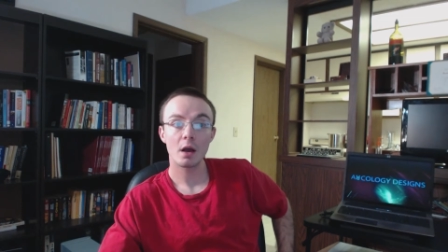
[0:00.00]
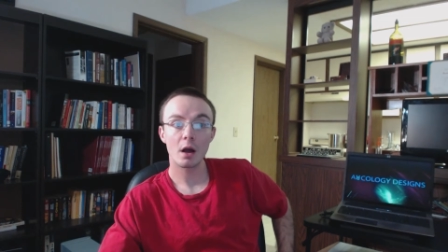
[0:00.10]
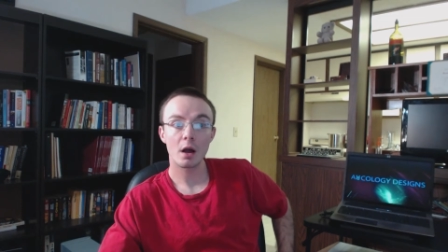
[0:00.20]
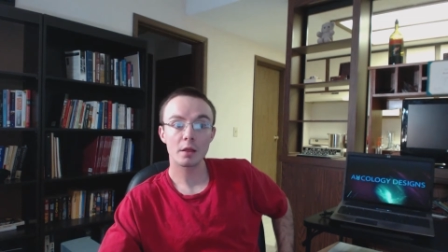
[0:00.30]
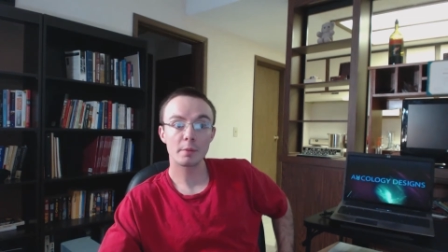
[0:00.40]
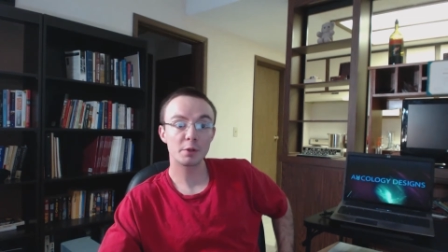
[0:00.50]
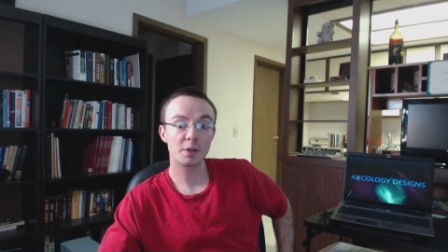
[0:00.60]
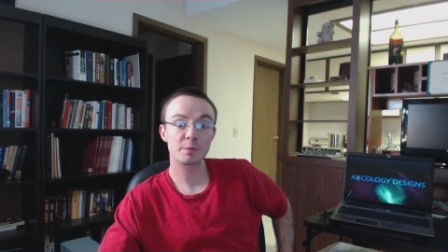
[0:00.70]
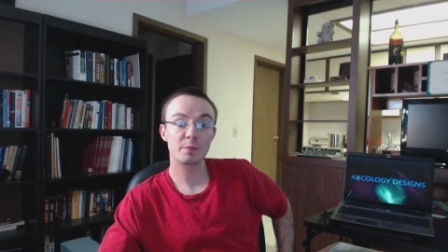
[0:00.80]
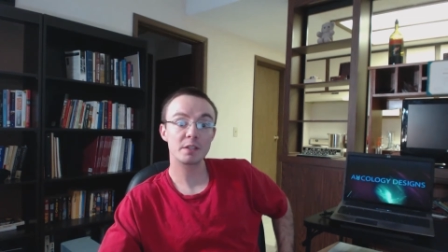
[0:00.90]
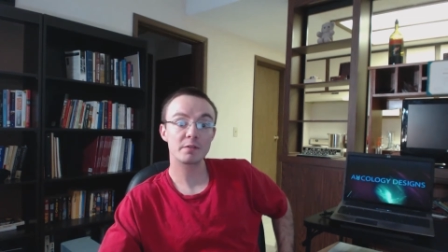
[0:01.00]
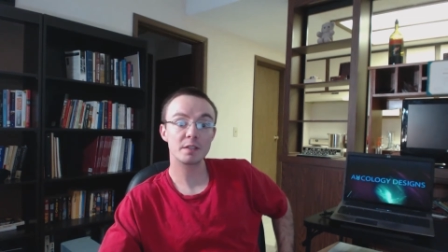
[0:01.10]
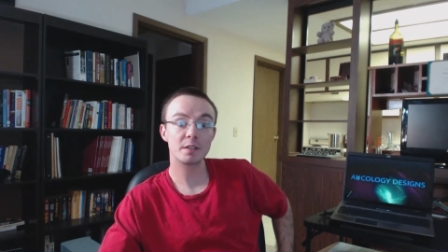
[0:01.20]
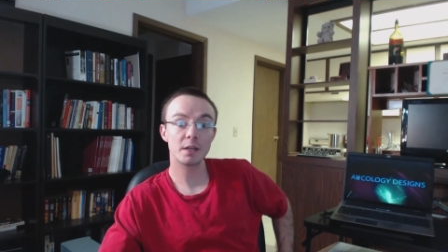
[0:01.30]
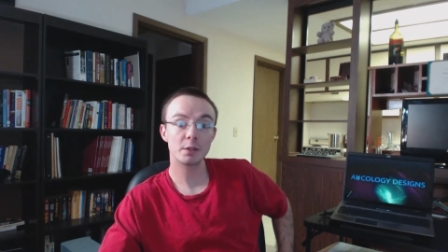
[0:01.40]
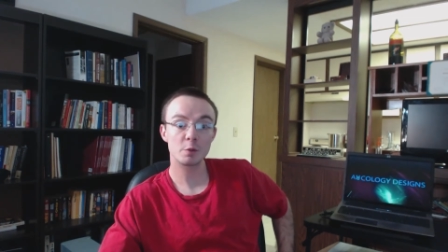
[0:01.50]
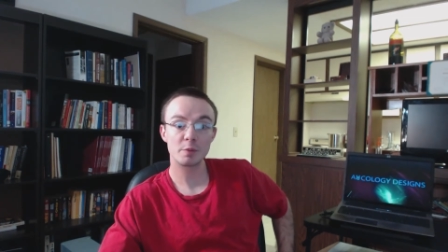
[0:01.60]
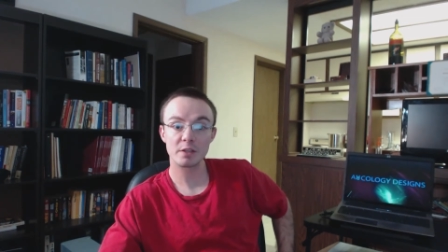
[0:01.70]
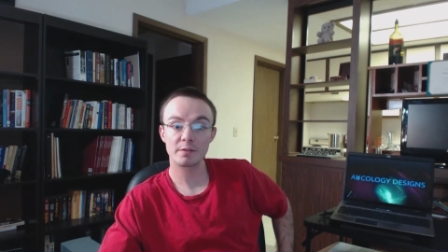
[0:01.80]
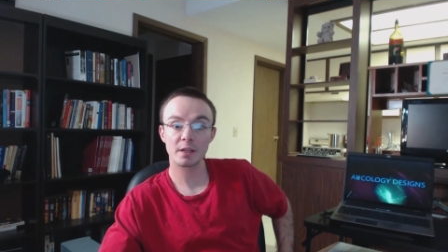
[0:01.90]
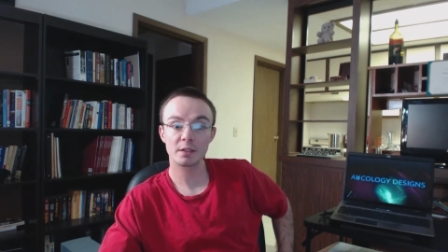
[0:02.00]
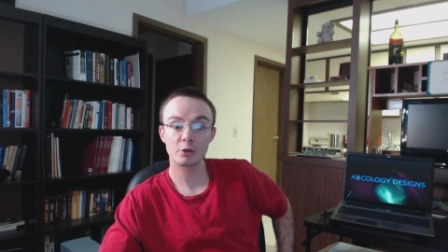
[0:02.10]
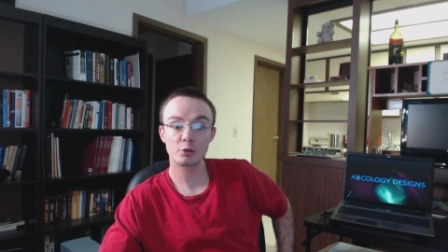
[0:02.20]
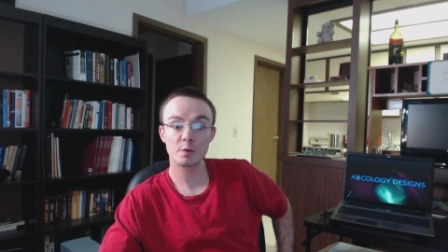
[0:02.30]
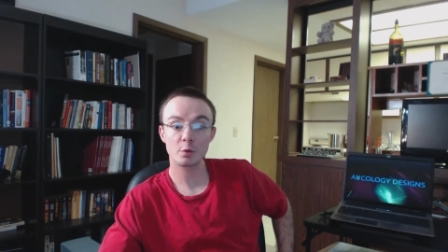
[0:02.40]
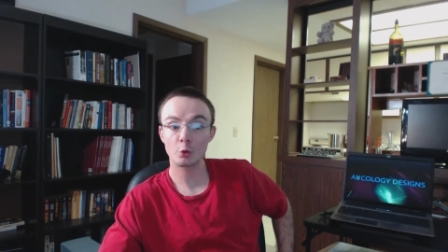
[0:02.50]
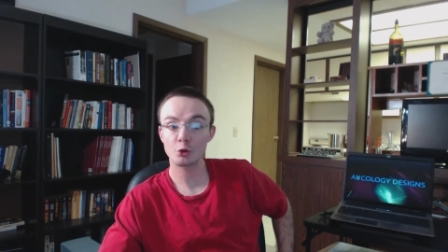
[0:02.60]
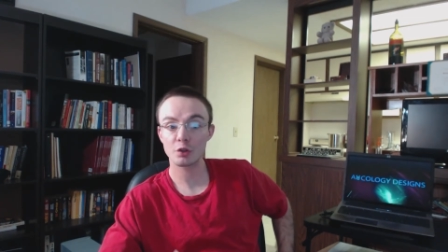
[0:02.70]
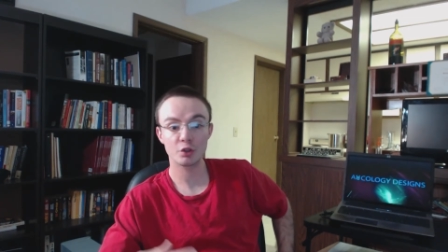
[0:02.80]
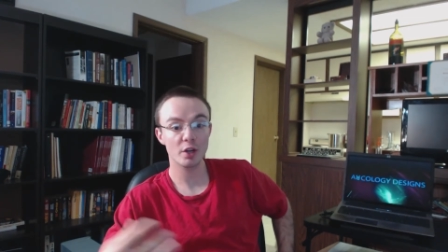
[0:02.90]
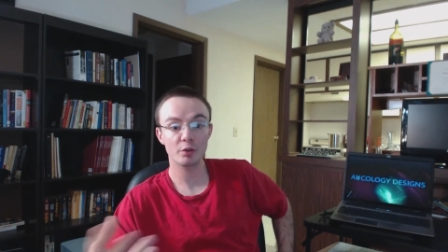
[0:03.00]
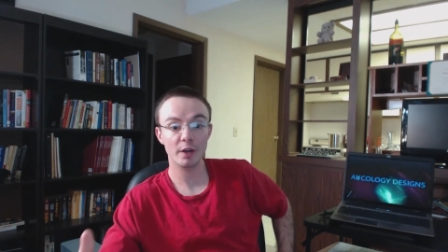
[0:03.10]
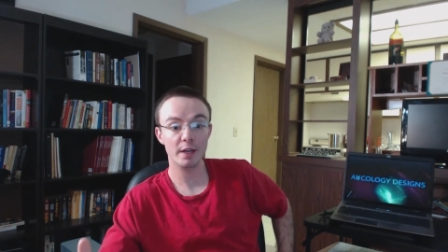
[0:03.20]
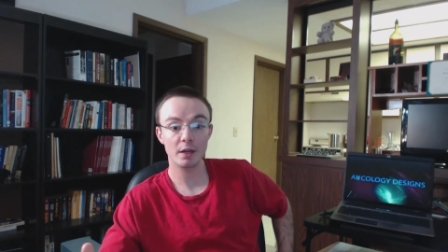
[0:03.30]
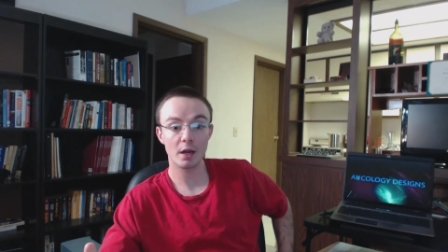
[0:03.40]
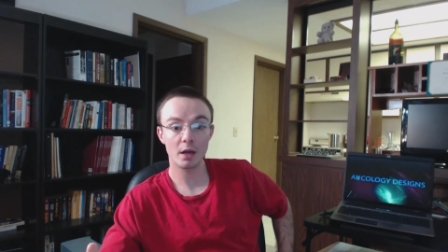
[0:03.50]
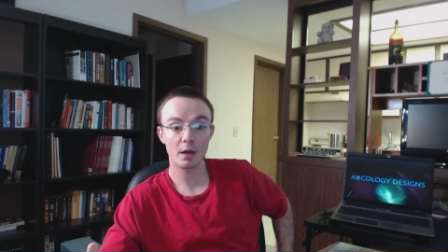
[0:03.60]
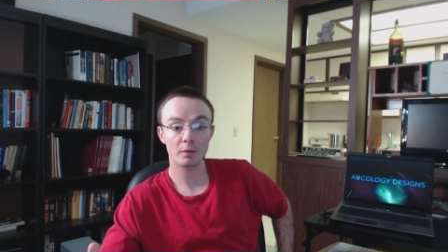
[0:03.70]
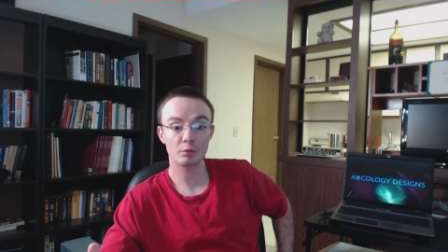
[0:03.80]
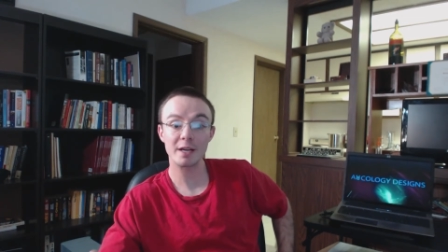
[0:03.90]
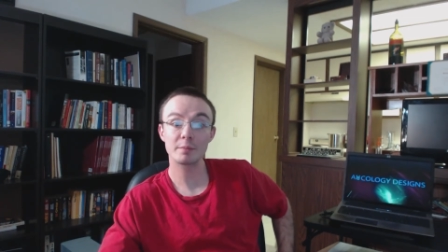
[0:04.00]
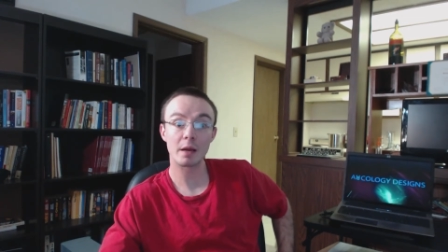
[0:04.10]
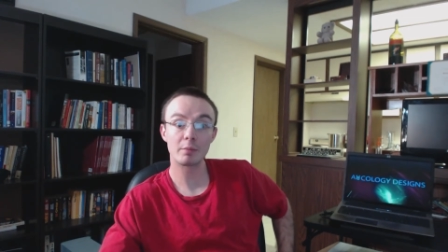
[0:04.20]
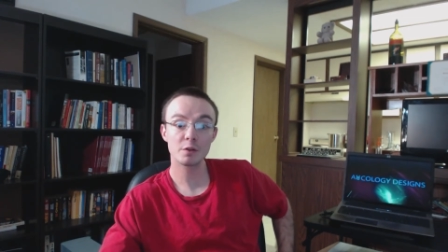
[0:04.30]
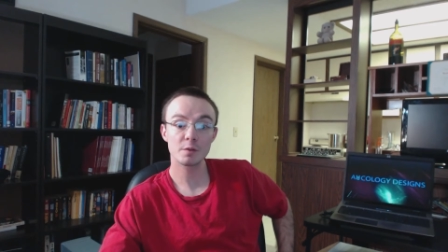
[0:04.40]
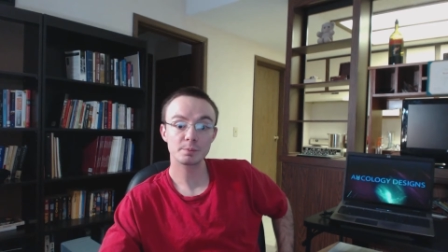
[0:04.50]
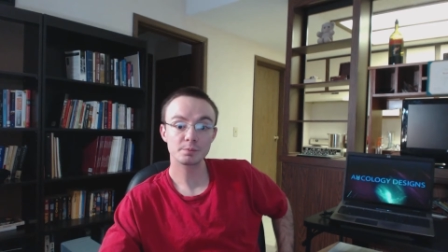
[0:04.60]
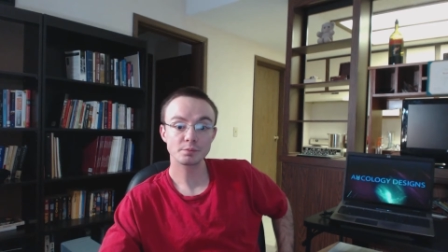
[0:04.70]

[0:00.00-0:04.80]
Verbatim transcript: uh, the participants of a study to specific conditions or just generate uh, random numbers,